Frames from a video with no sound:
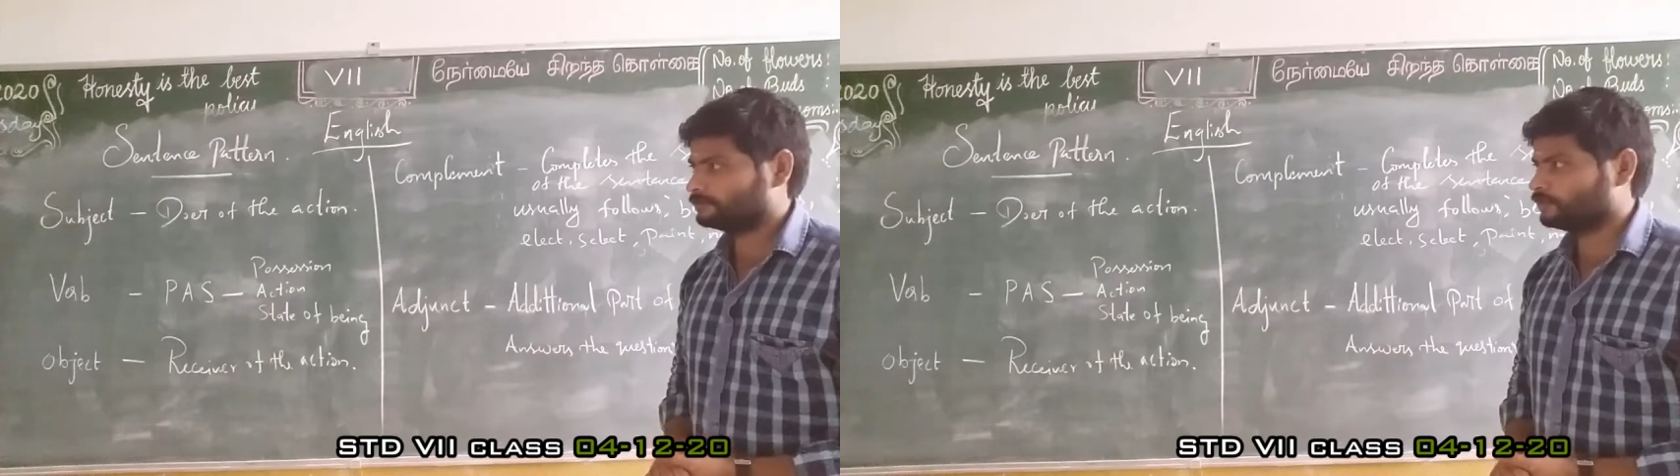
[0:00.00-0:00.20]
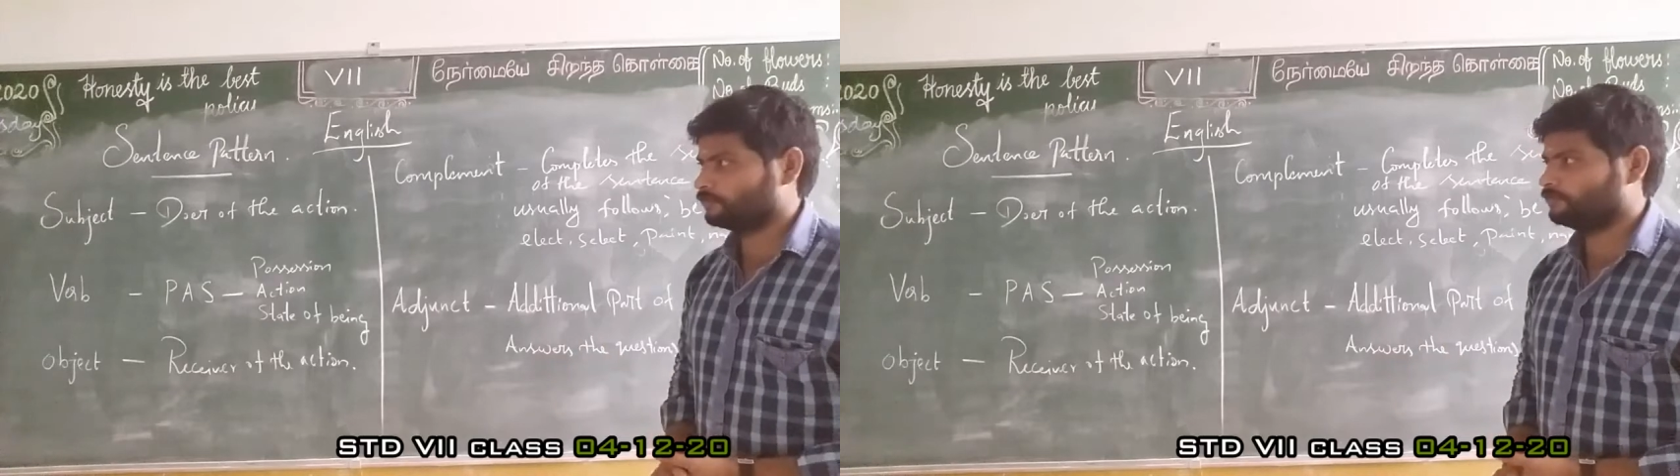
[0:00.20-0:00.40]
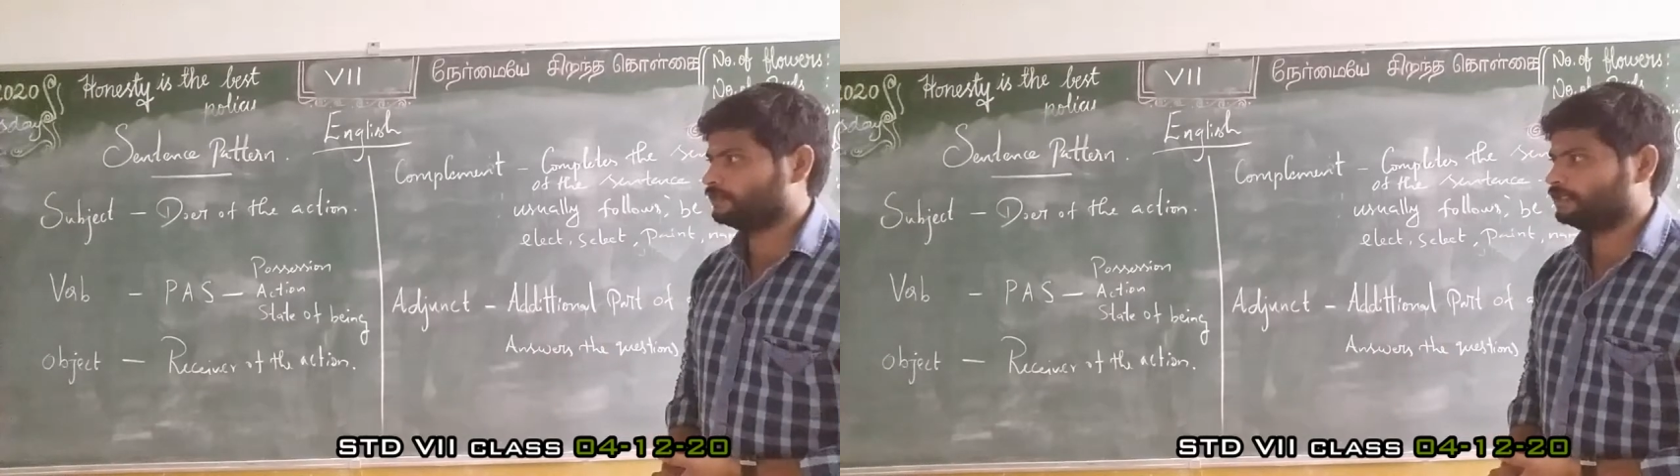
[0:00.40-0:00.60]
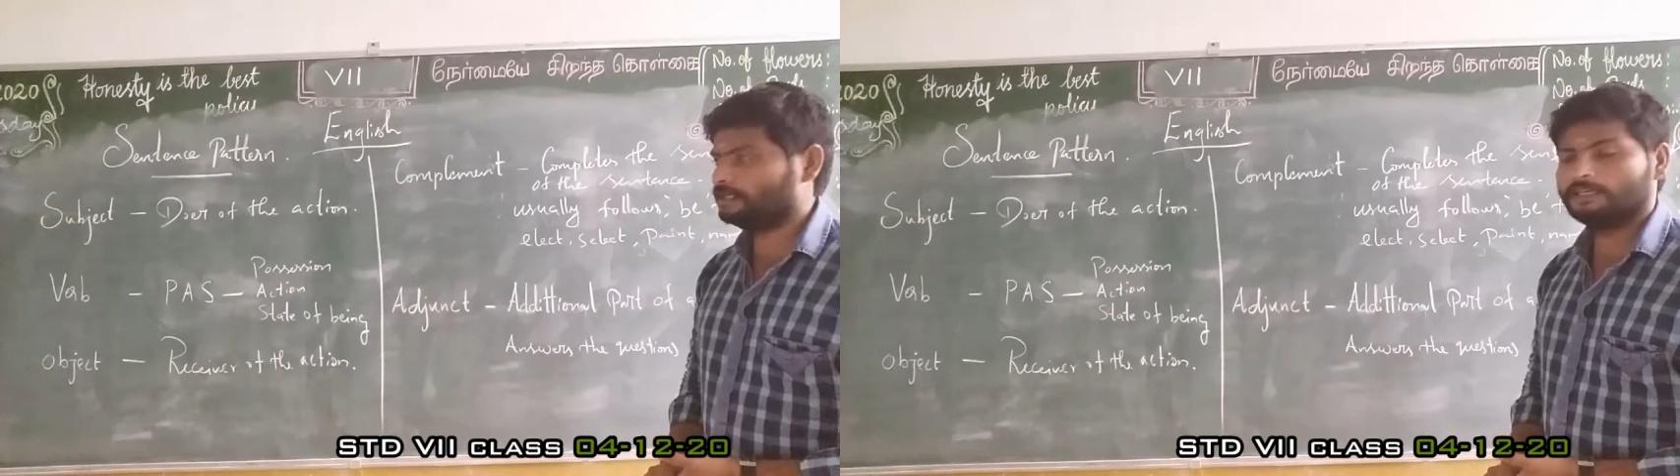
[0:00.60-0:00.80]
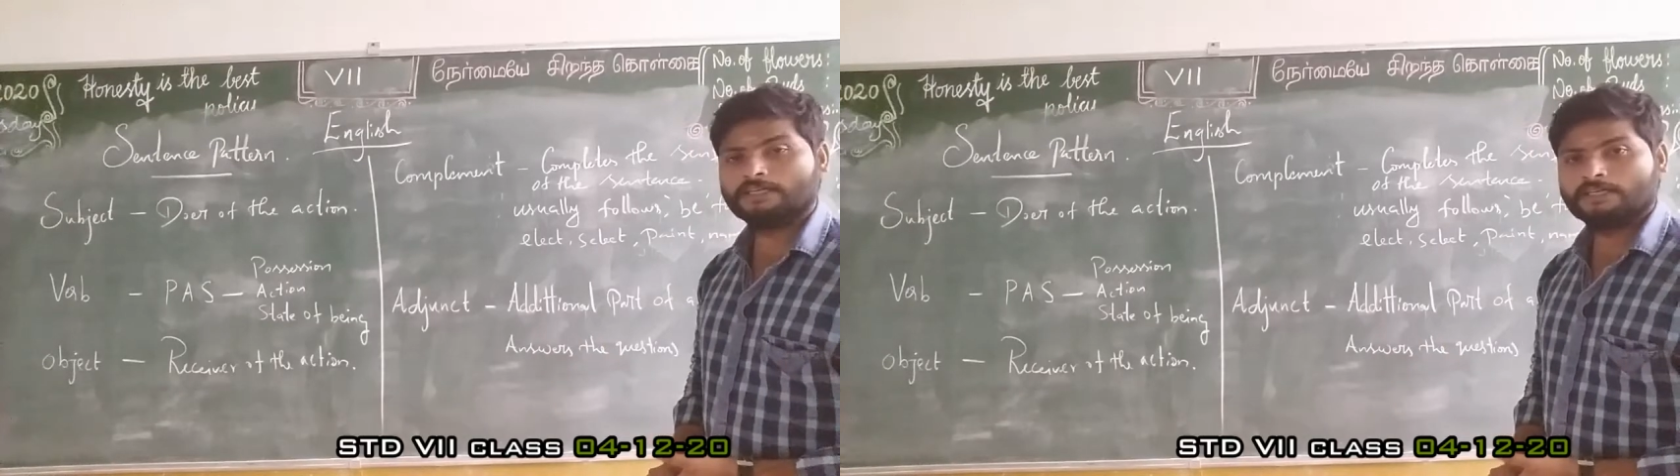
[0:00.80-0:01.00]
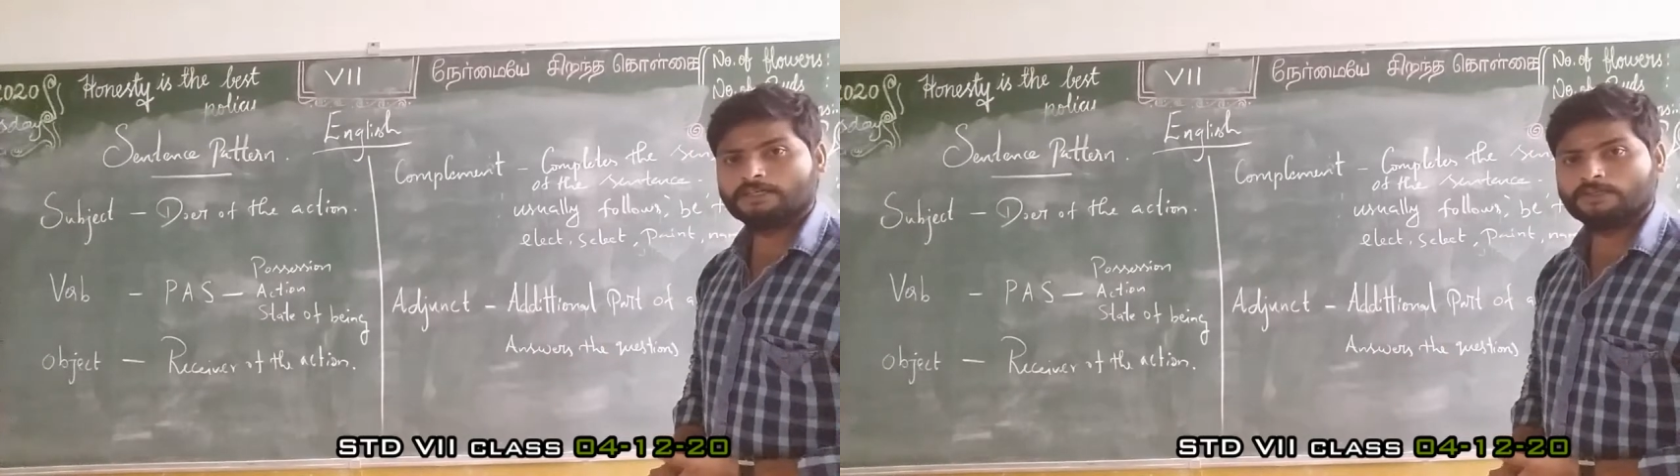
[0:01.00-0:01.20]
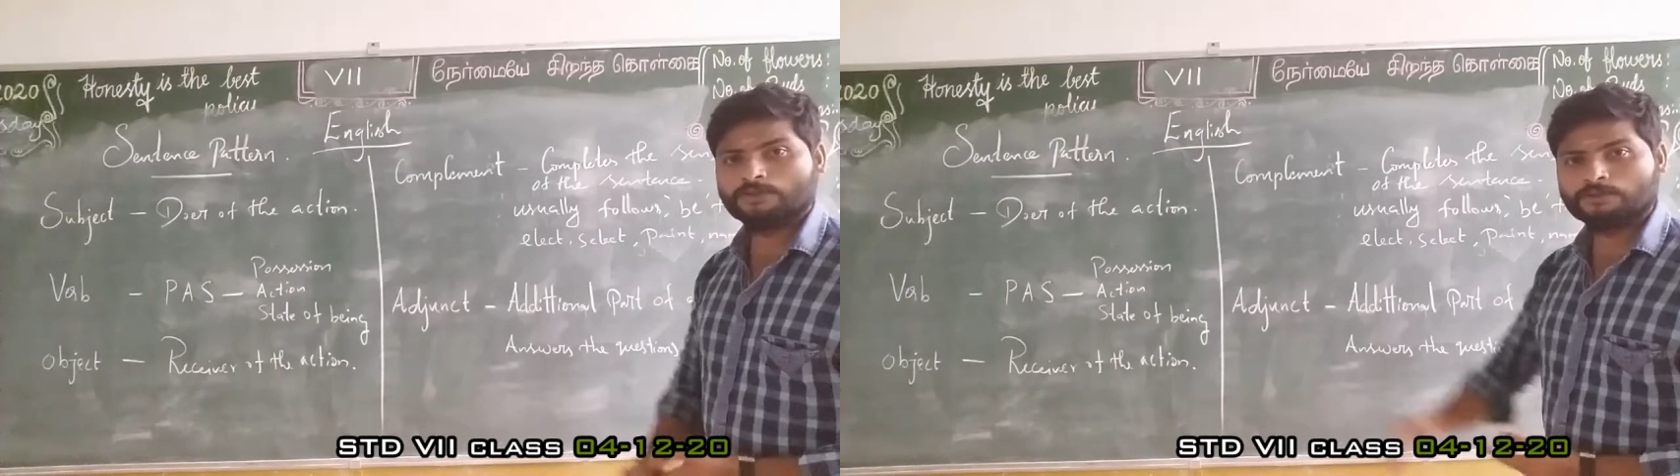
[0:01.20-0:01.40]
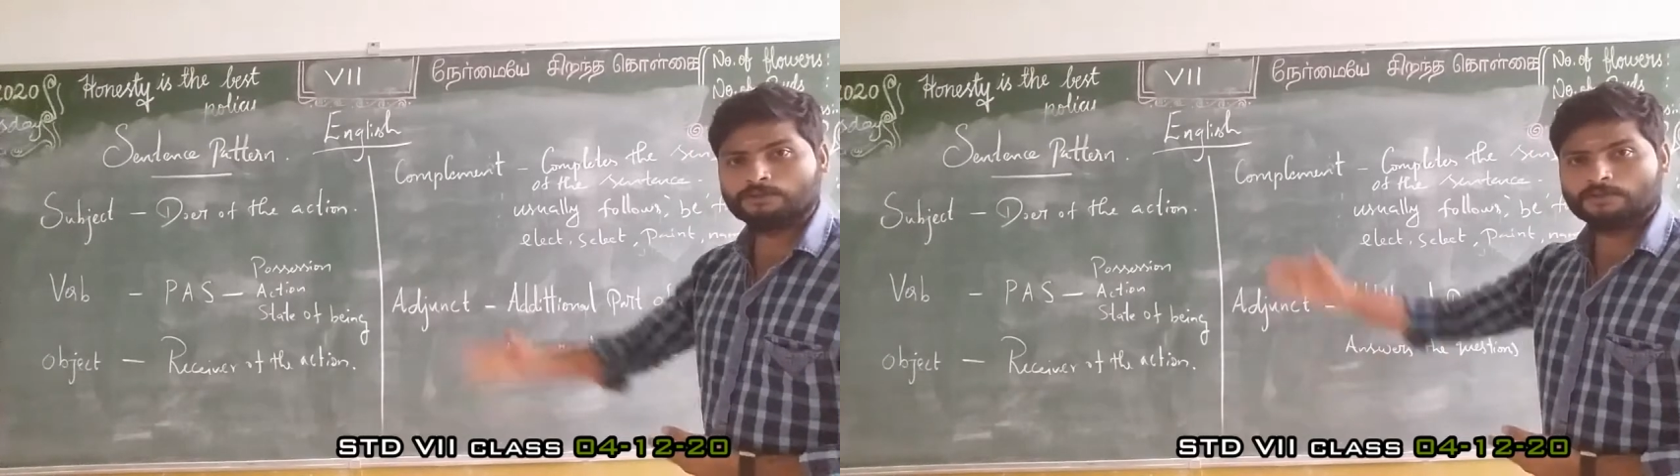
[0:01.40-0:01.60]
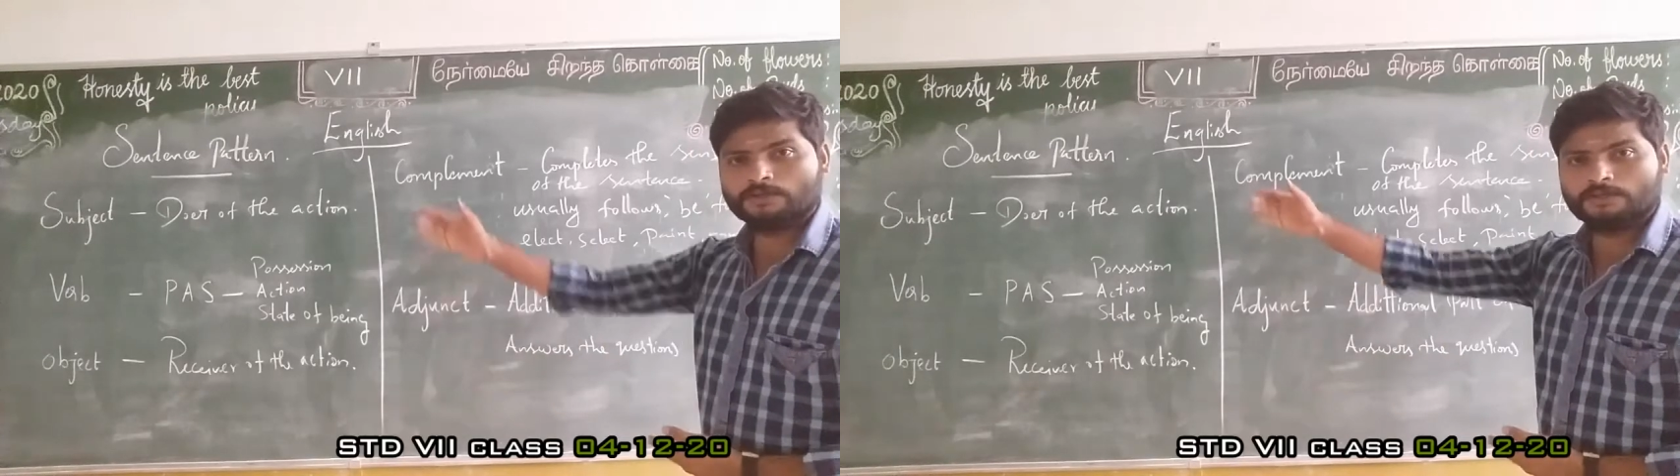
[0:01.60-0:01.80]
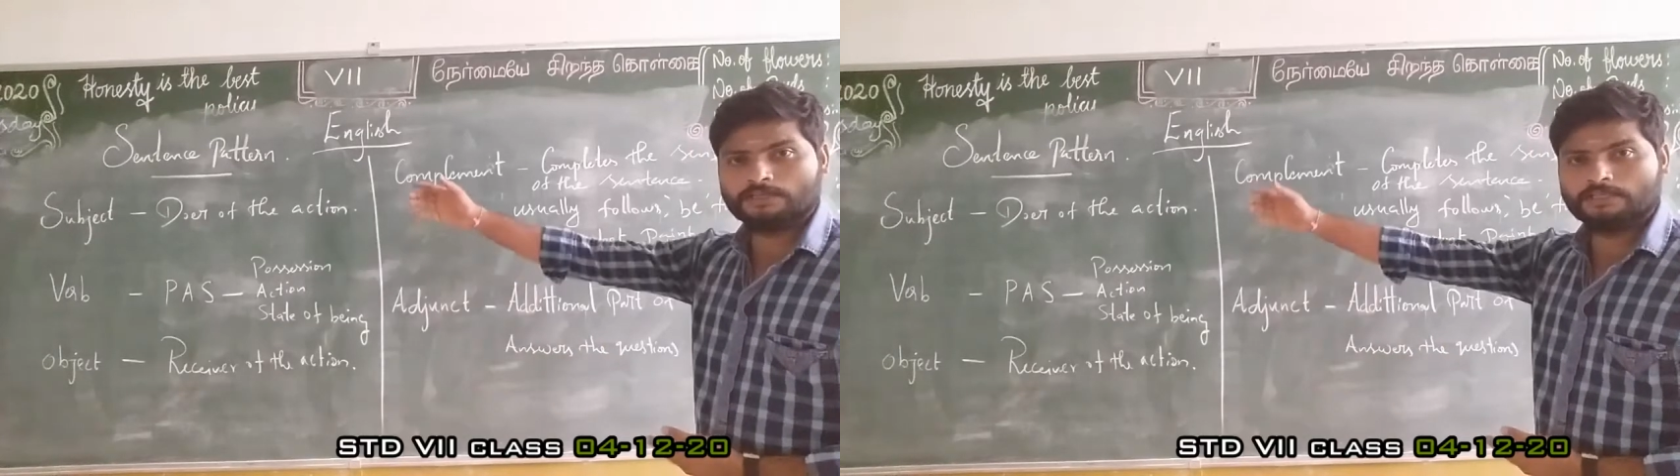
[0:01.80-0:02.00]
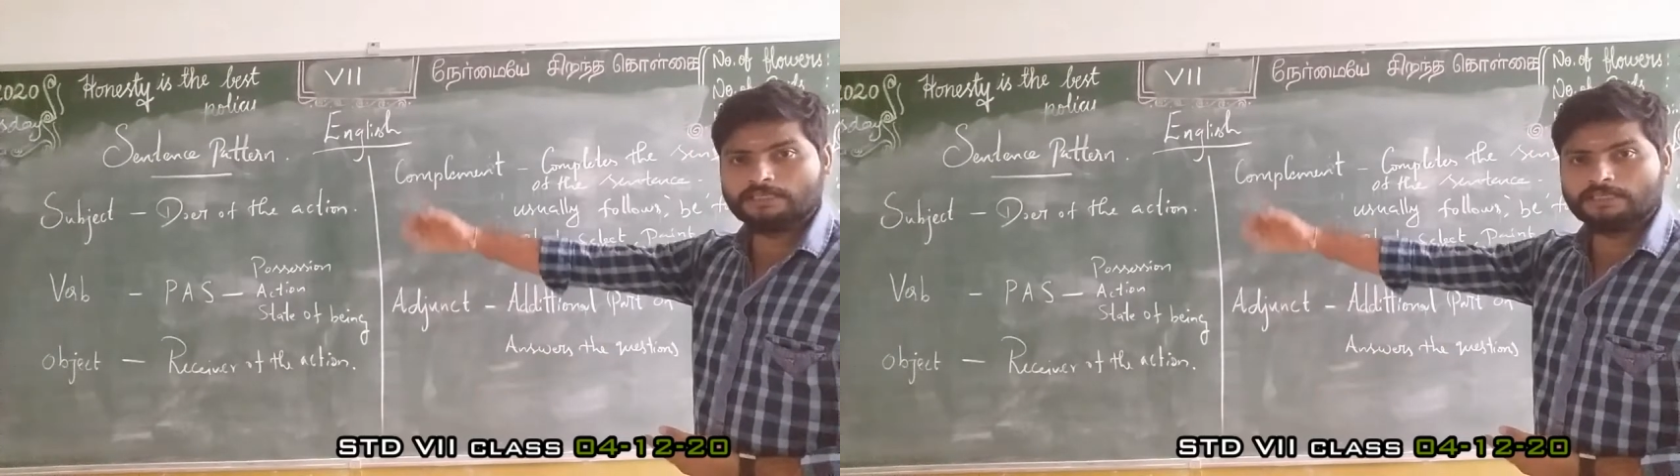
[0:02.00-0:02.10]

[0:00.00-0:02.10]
So we knew